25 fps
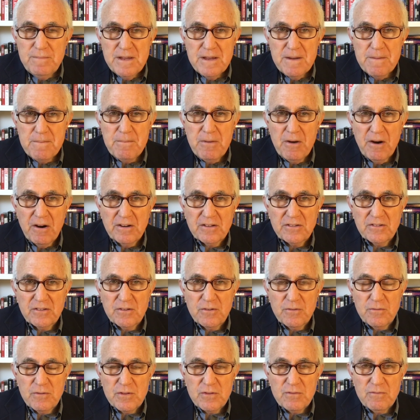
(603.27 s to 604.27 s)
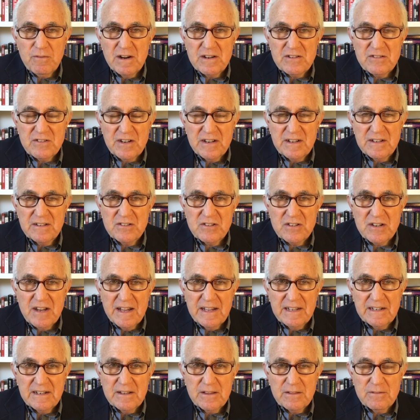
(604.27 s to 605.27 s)
be a partner with Russia and
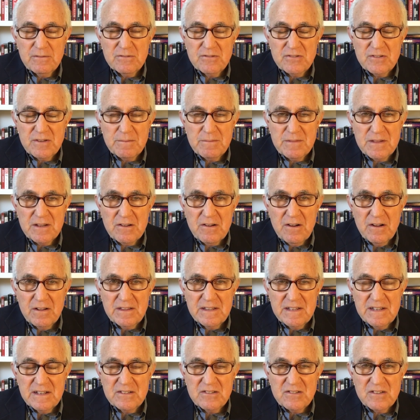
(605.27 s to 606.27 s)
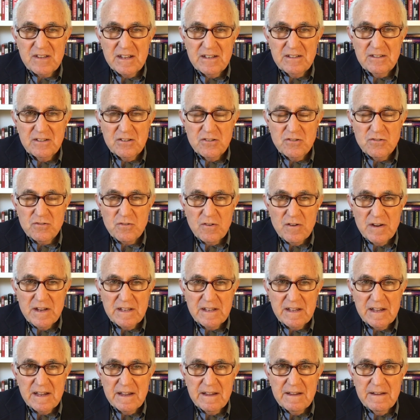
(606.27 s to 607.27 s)
China through something called the extended
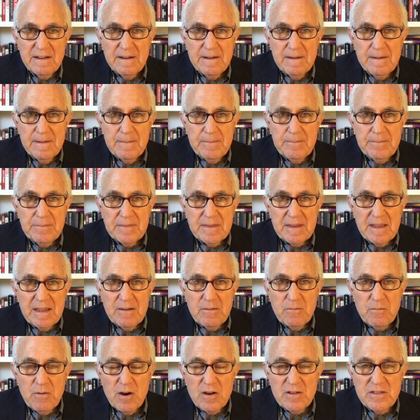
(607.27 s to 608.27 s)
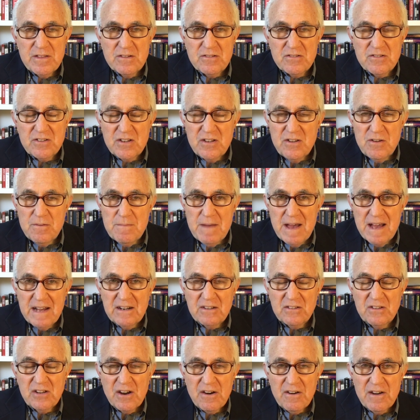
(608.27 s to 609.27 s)
troika, where there's a
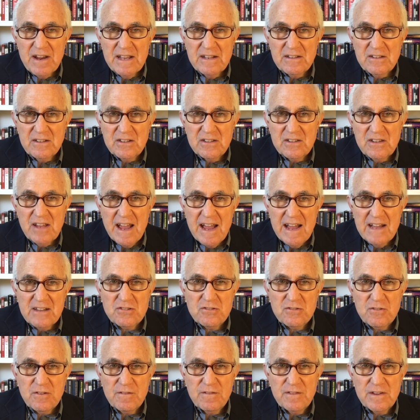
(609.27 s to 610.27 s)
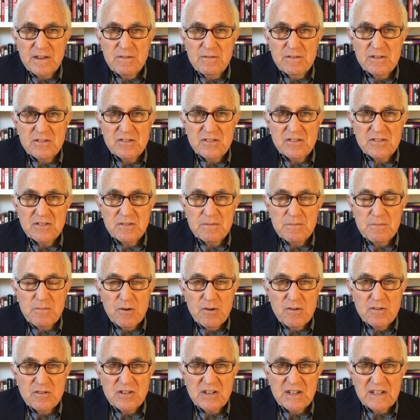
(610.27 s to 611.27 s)
humanitarian catastrophe which is
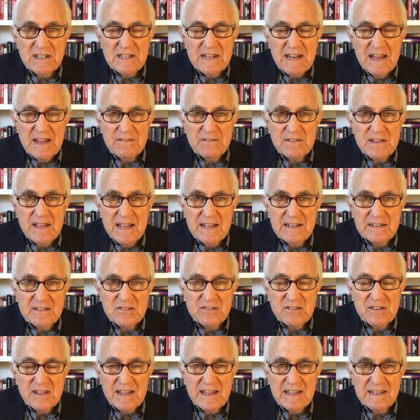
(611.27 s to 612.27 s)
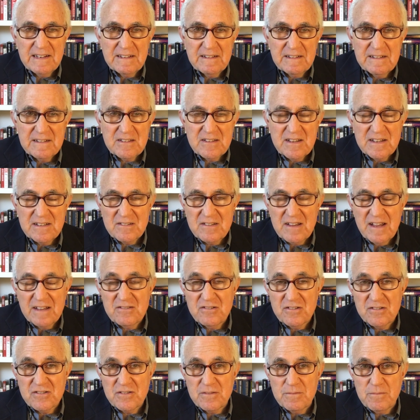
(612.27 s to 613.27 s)
emerging in Afghanistan. It's, it's not
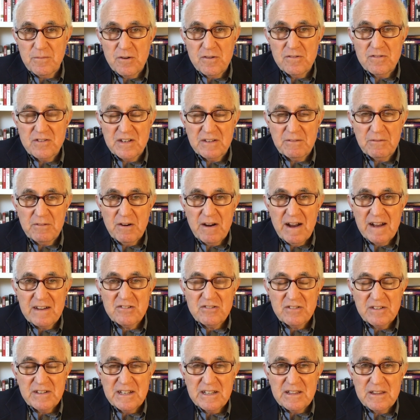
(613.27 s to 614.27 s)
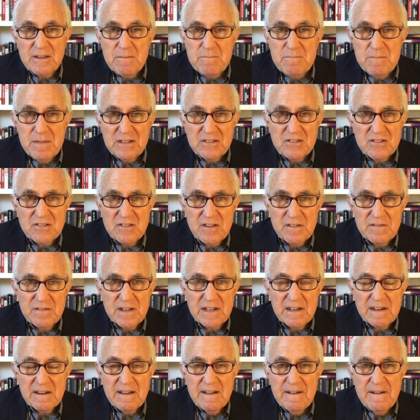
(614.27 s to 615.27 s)
just emerging, we're actually in the midst of
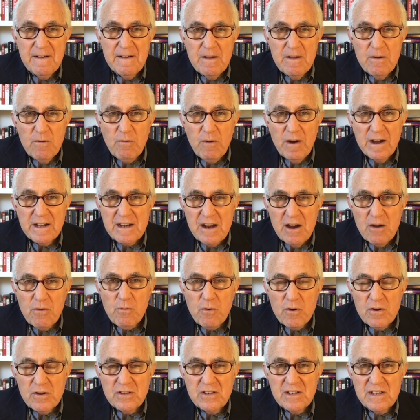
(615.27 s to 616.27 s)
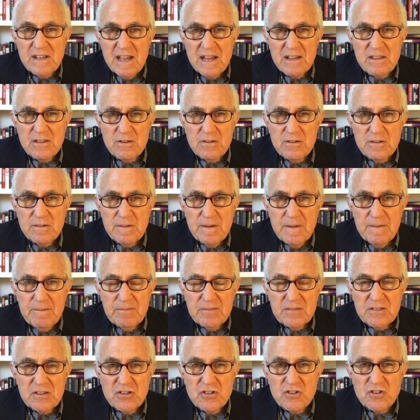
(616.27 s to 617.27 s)
it. Why not work together
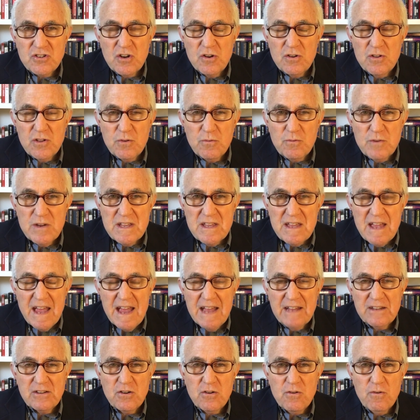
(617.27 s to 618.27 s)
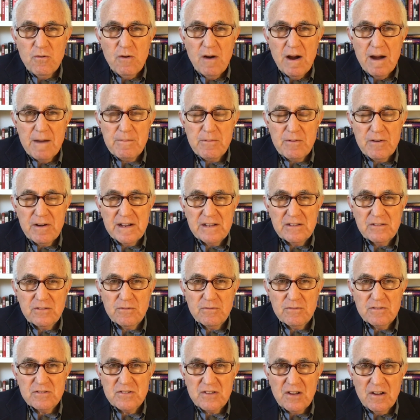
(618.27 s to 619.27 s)
to show that we can cooperate to
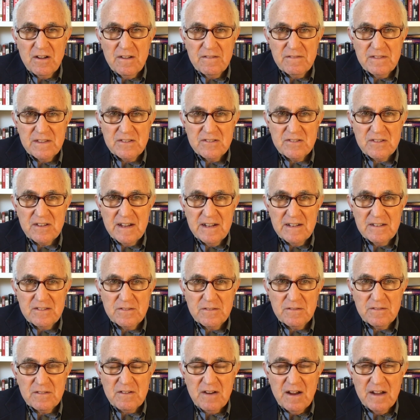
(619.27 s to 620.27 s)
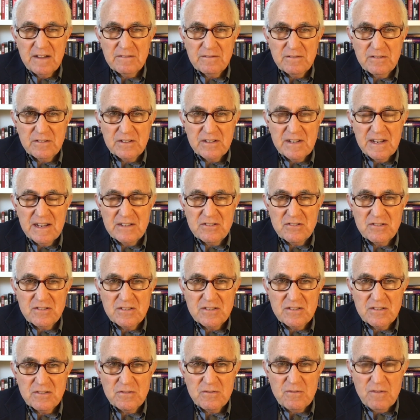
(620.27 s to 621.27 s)
resolve these kinds of
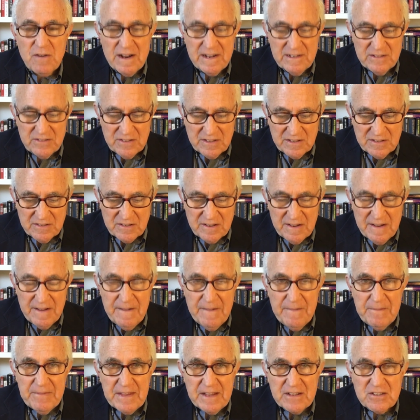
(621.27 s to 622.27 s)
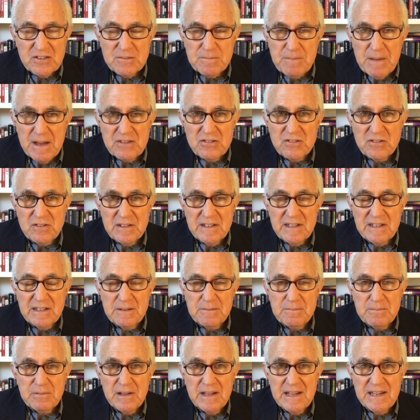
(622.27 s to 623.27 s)
confrontations and crises? especially in
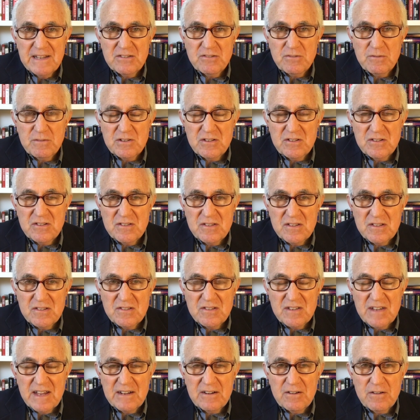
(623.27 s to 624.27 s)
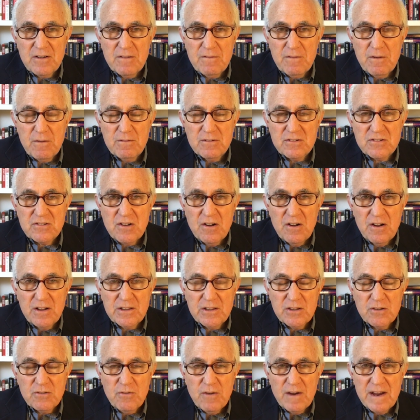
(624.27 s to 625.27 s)
a place which is the center of what was
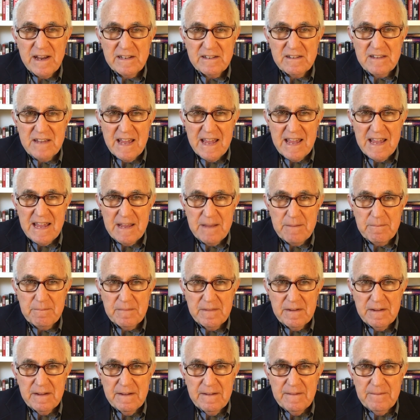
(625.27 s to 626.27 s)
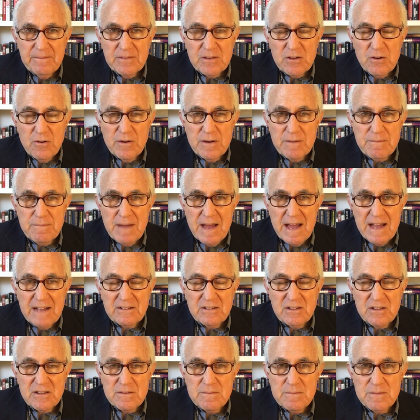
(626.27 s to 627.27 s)
called the Great Game going
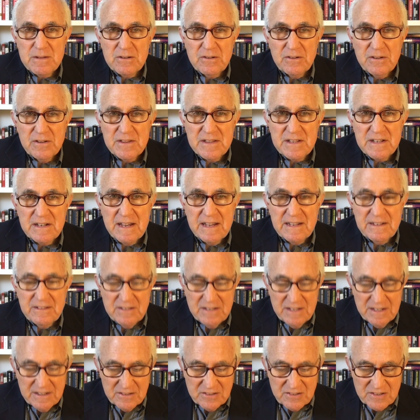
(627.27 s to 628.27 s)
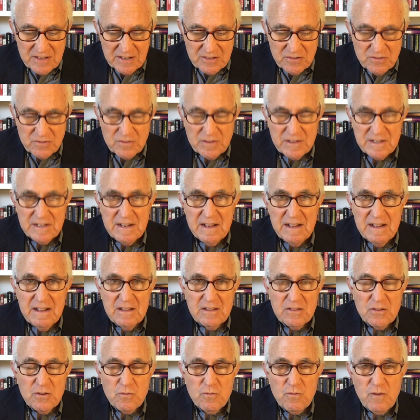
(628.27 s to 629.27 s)
back to the middle of the 19th century,
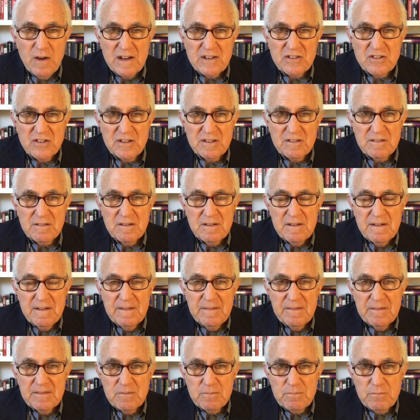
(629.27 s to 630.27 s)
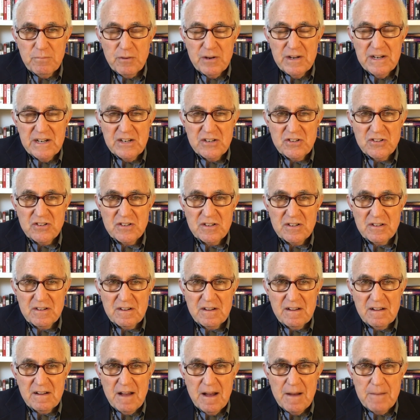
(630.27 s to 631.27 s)
the Russian British
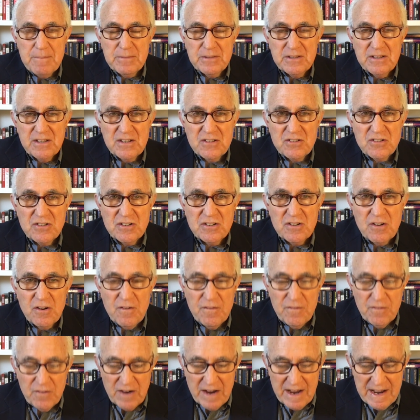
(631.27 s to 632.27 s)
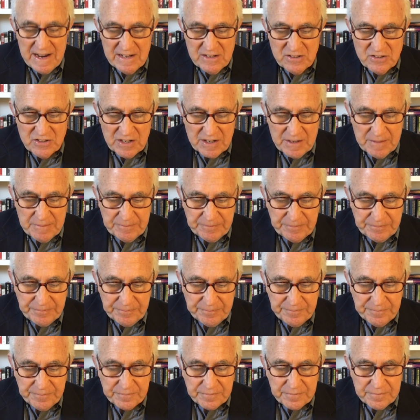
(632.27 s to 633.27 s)
competition over Asia.
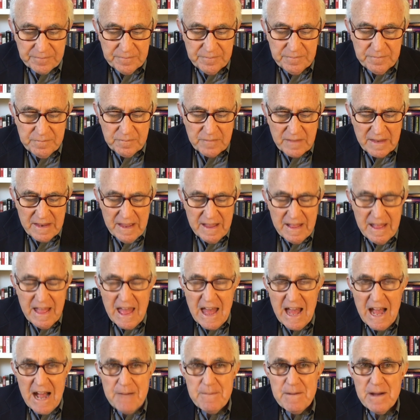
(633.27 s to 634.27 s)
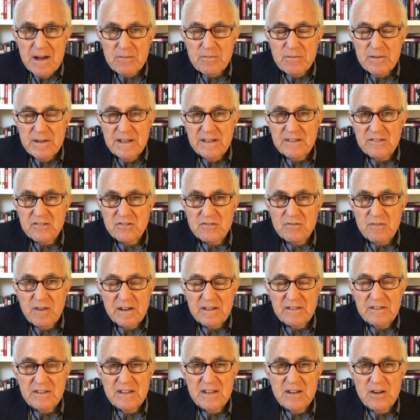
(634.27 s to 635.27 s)
How about
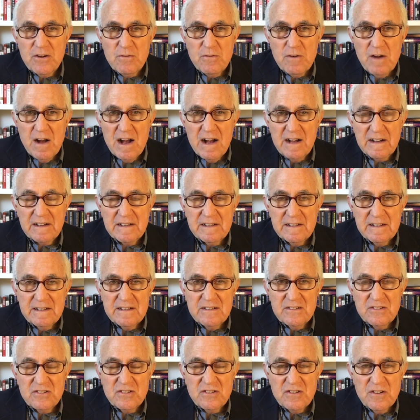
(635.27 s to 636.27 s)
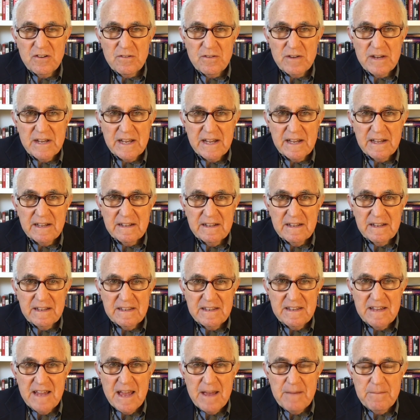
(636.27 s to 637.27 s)
reconstructing Iraq, Syria,
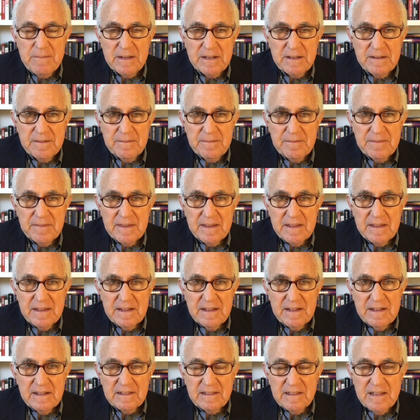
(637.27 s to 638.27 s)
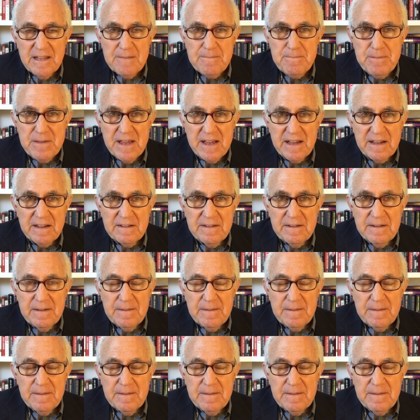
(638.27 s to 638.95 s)
Yemen, Libya?